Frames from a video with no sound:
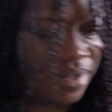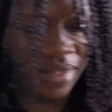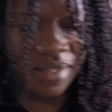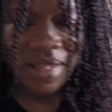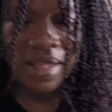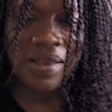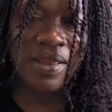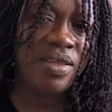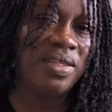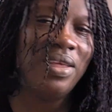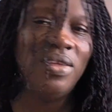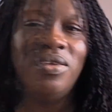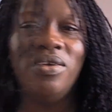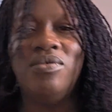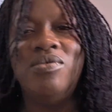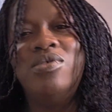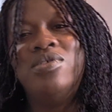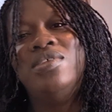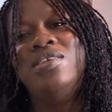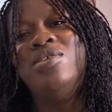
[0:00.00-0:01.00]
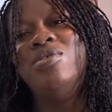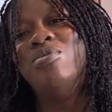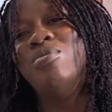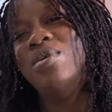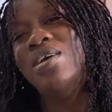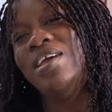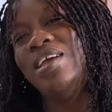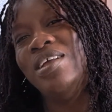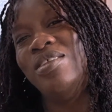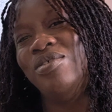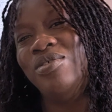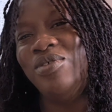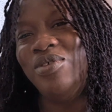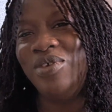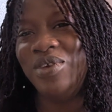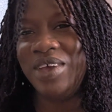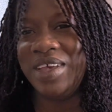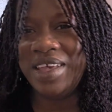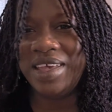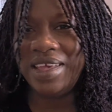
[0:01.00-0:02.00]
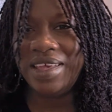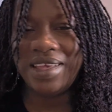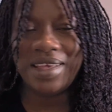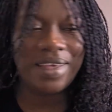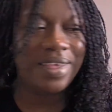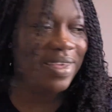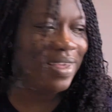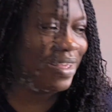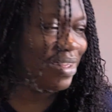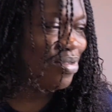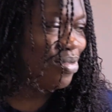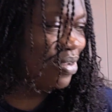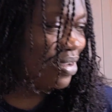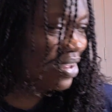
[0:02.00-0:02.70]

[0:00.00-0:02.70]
Disadvantage of using human hair to do your hair, it will